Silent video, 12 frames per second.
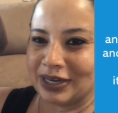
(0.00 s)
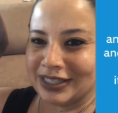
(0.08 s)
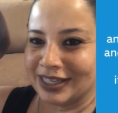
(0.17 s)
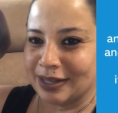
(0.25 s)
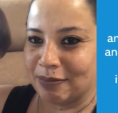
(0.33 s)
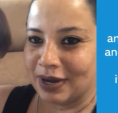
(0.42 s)

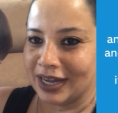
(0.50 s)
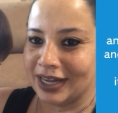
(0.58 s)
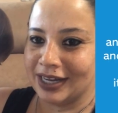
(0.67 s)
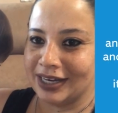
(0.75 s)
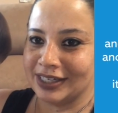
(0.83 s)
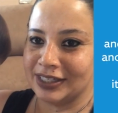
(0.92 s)
pressing the
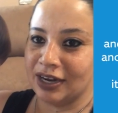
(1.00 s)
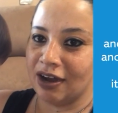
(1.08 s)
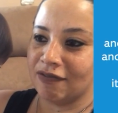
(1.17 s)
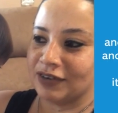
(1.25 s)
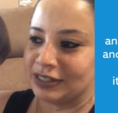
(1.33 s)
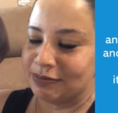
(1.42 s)
button and she
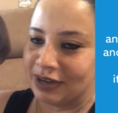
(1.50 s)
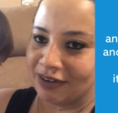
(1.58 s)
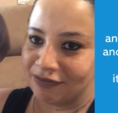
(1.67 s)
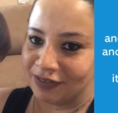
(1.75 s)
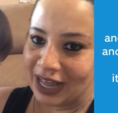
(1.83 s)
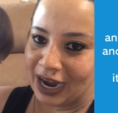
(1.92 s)
offers me
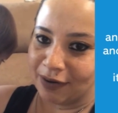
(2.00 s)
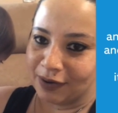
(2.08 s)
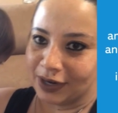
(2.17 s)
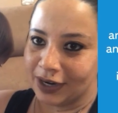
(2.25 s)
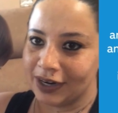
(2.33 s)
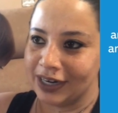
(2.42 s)
a
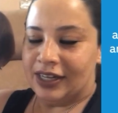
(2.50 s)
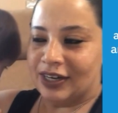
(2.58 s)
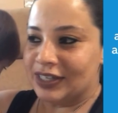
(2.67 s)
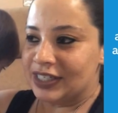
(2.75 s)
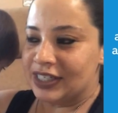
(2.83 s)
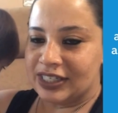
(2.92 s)
flower. And,
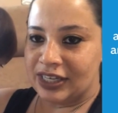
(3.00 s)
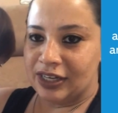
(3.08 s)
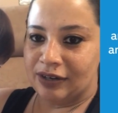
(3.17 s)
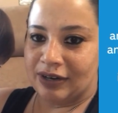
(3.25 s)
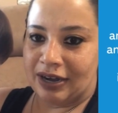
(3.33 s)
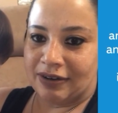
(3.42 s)
you know, it's just
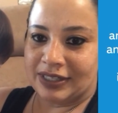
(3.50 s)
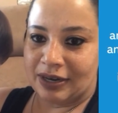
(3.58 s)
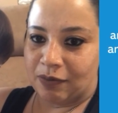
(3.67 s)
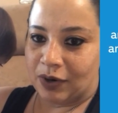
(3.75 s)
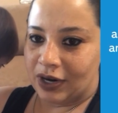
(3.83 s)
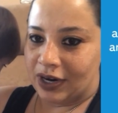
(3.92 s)
cute. I was
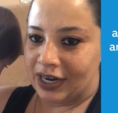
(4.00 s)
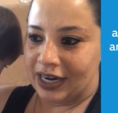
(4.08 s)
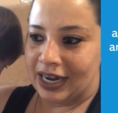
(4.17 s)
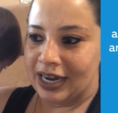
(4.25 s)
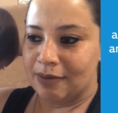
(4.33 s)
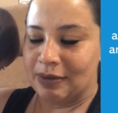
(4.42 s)
at
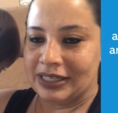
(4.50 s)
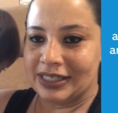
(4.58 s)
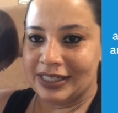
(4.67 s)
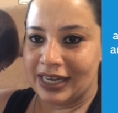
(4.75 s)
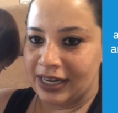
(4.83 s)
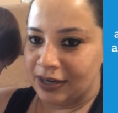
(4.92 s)
work. It kind of makes the day